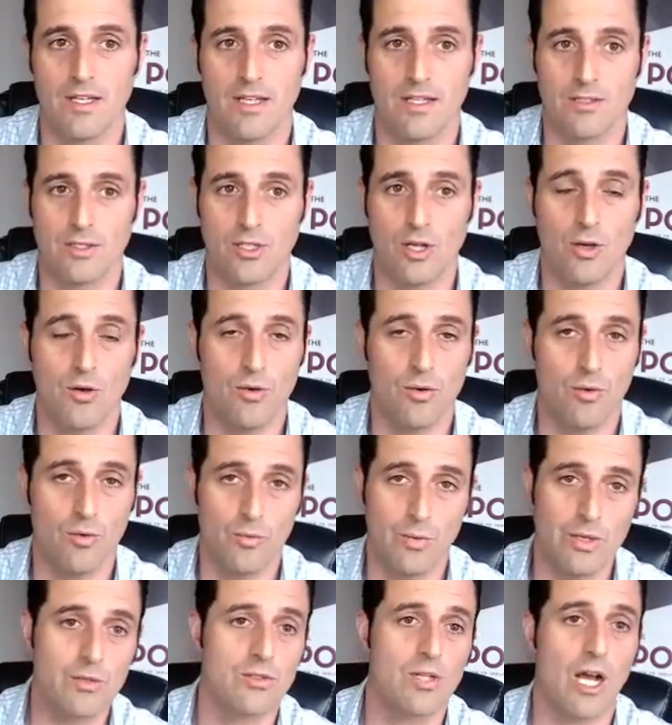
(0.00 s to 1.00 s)
So
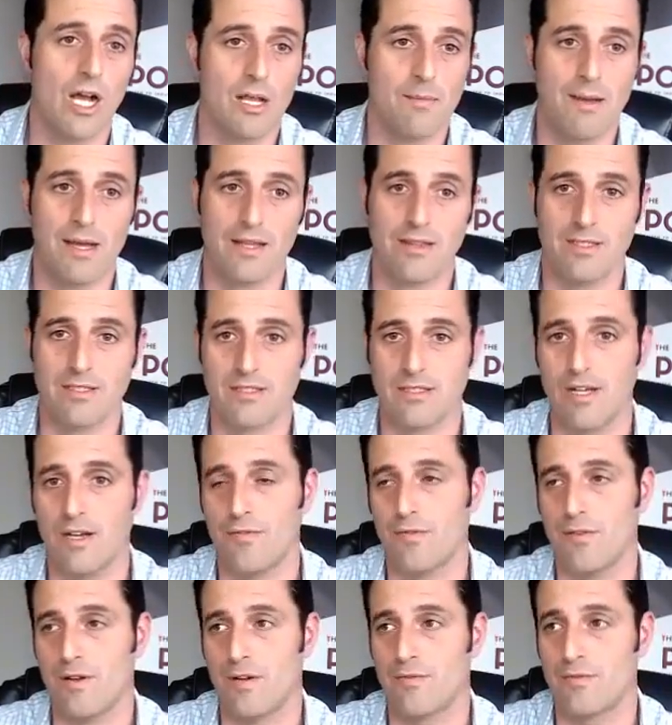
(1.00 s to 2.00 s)
we would talk about this
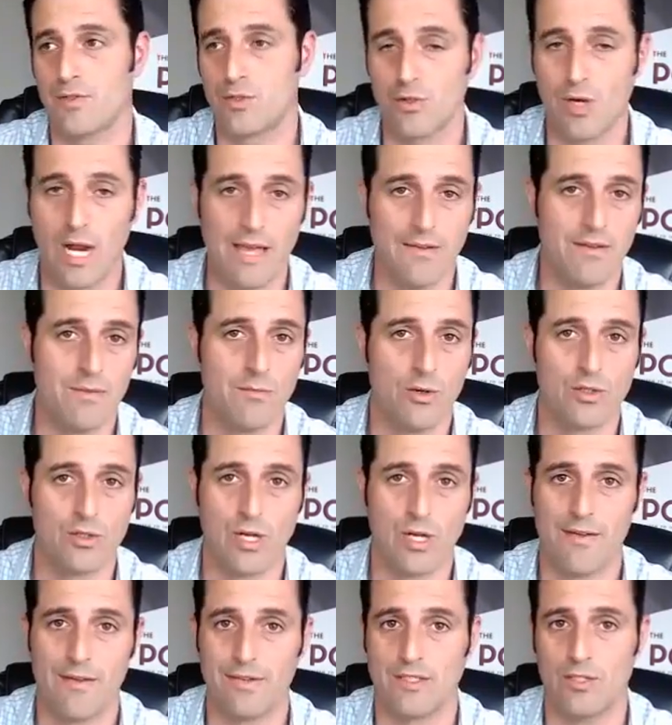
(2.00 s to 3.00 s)
stuff of driving more
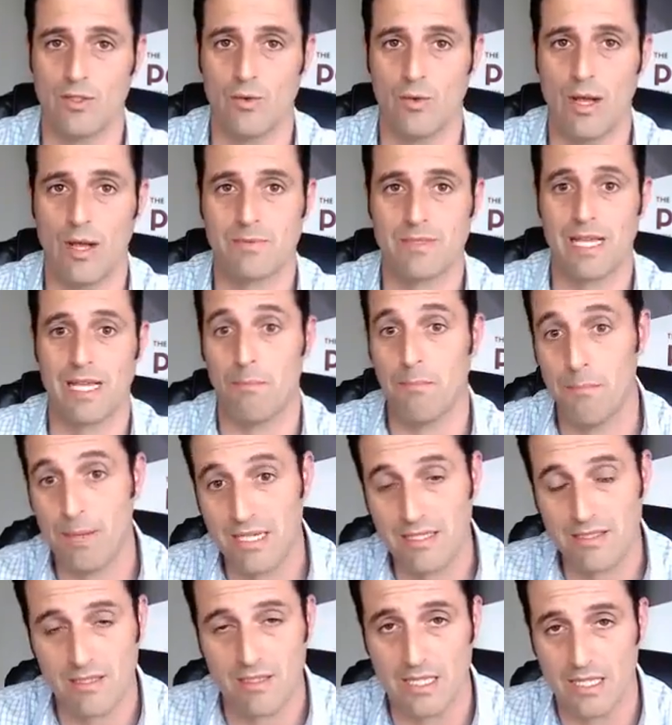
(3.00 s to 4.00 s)
traffic to your website,
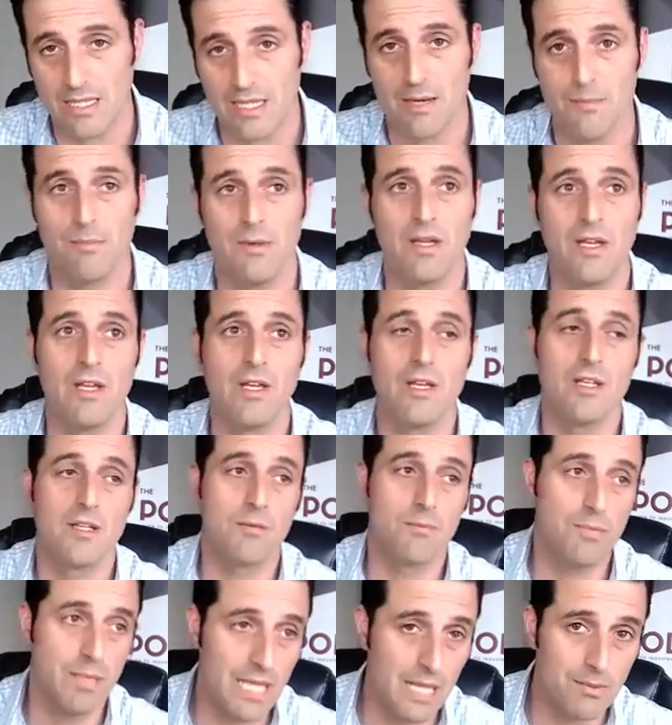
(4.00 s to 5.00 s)
pixeling them,
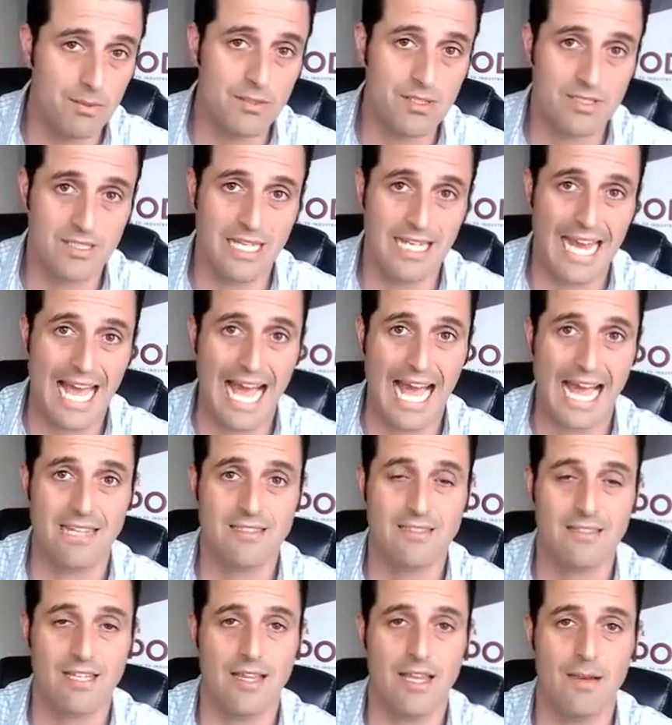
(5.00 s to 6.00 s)
being able to send
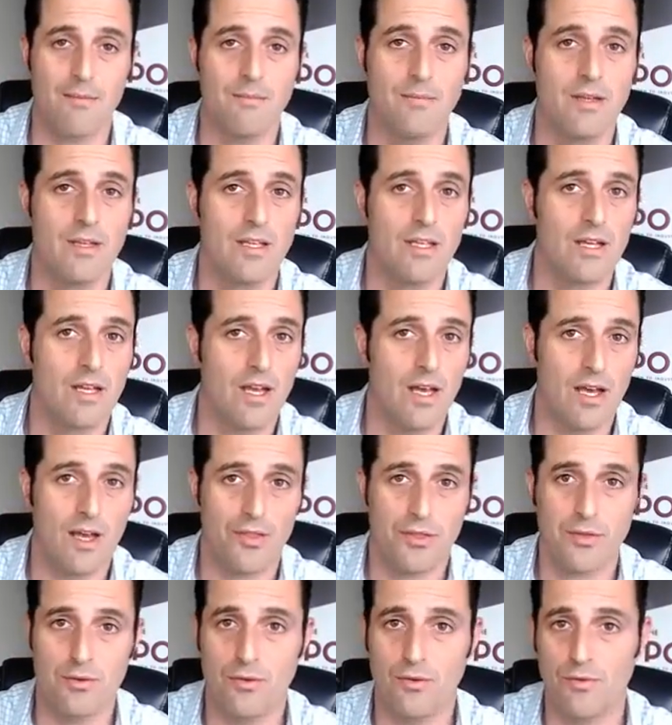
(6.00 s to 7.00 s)
ads to them
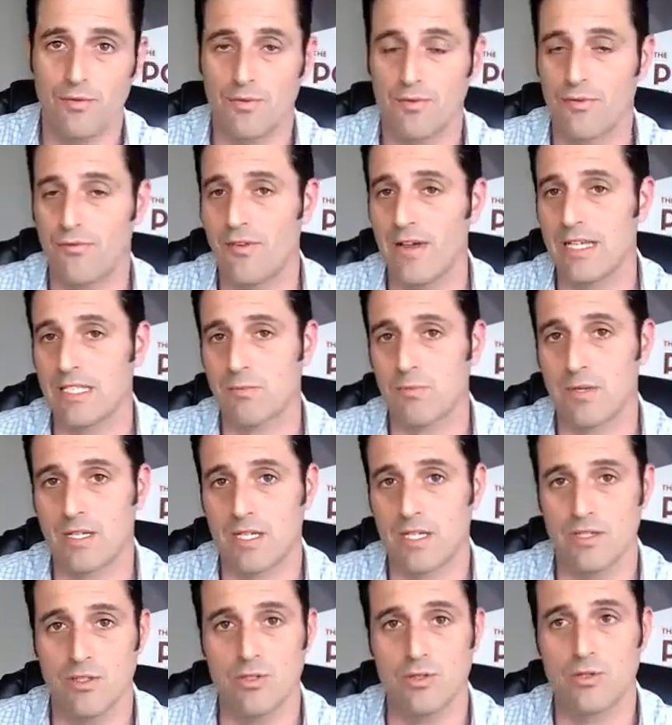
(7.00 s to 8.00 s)
through
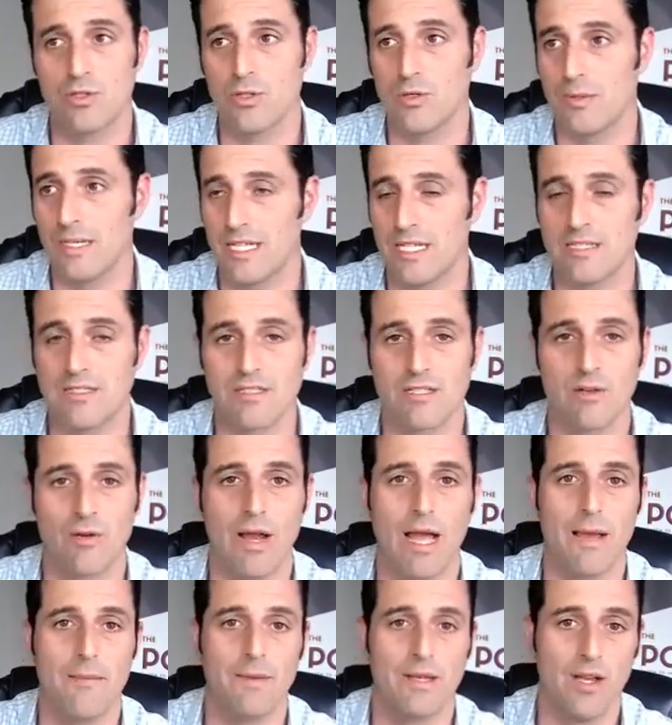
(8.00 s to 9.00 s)
Facebook and YouTube and
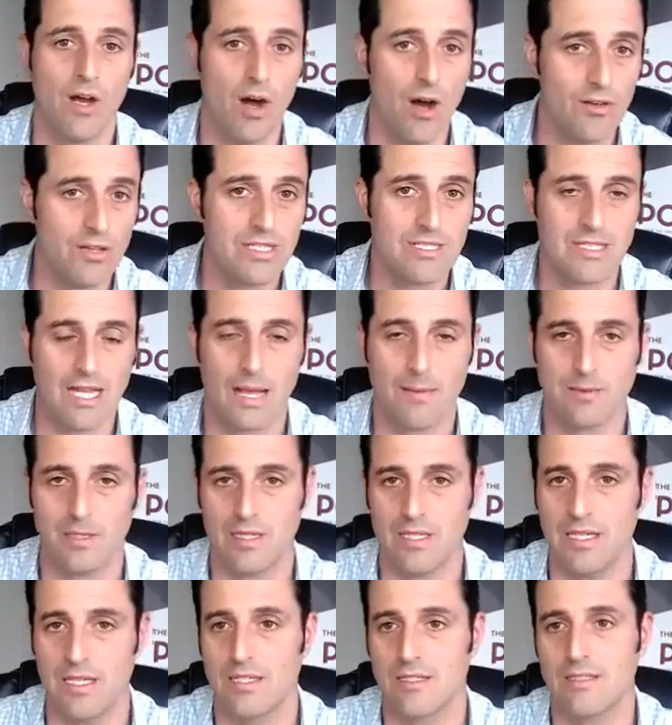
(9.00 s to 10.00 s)
Instagram and all these types
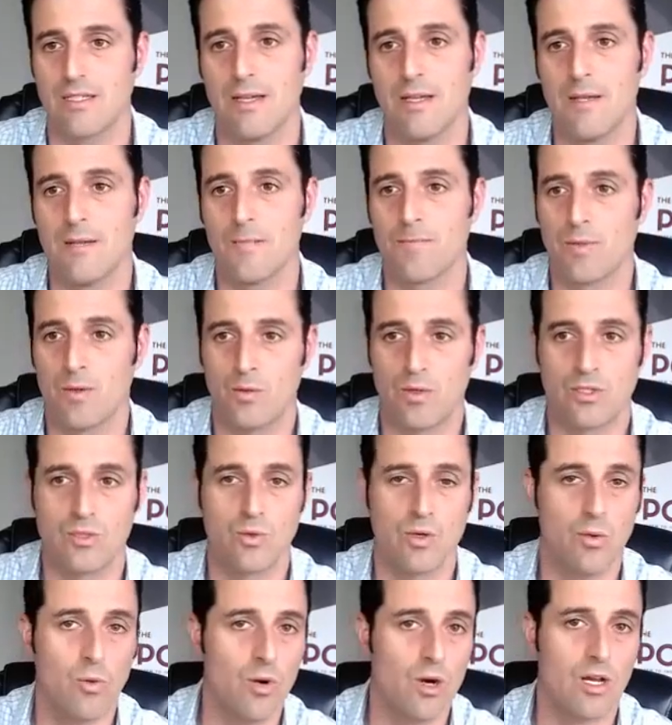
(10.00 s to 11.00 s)
of things, which
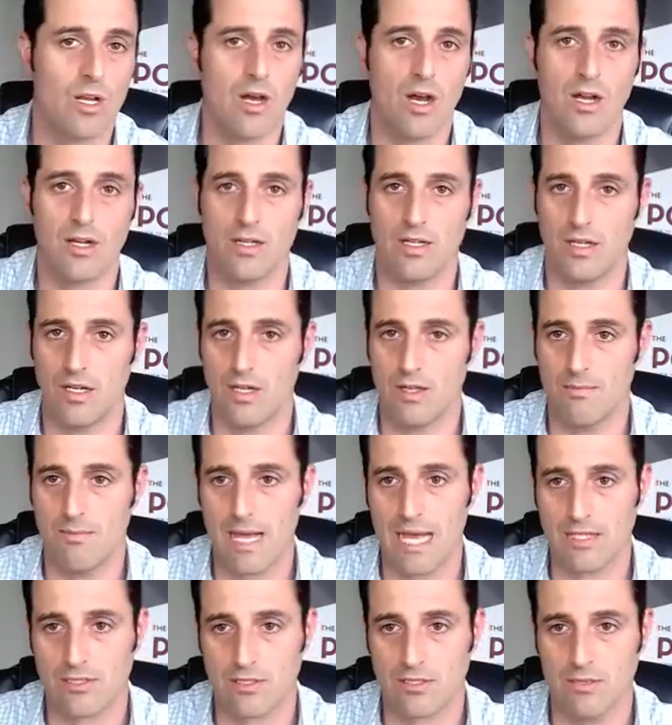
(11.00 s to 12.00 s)
we work on in
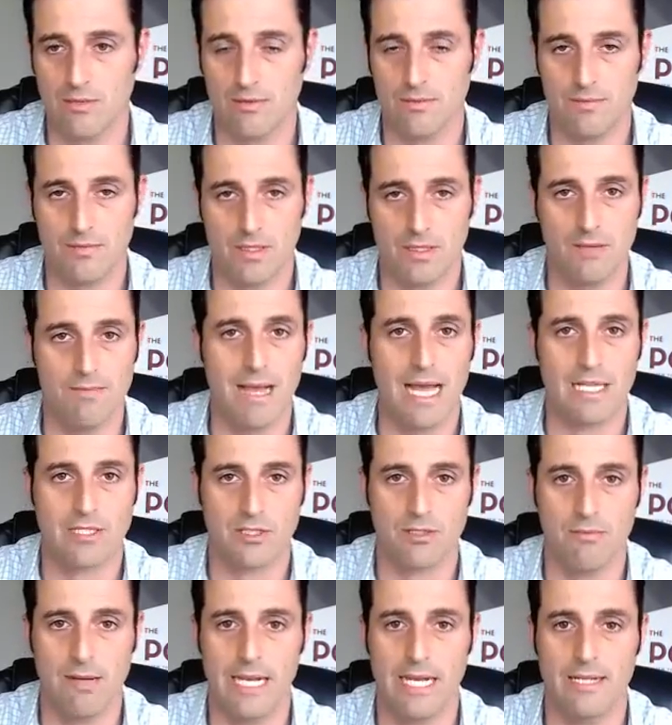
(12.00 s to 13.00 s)
the
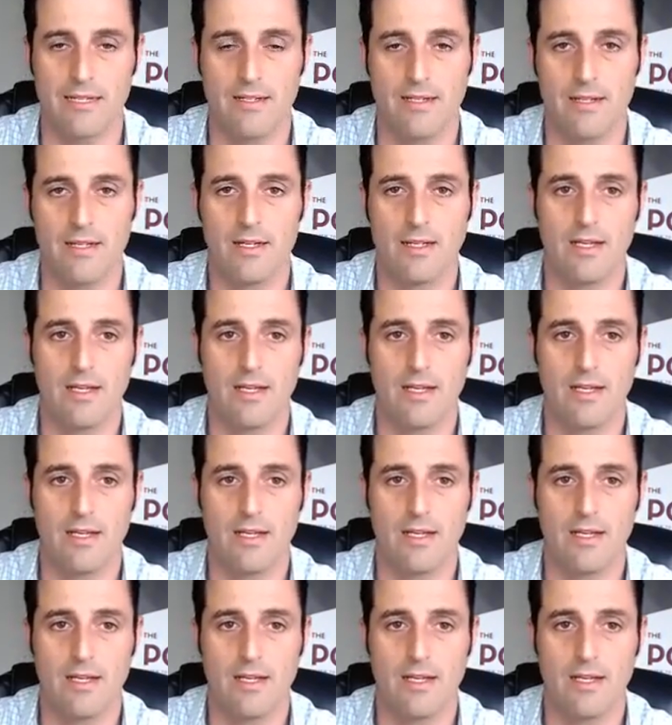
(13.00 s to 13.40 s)
mastermind.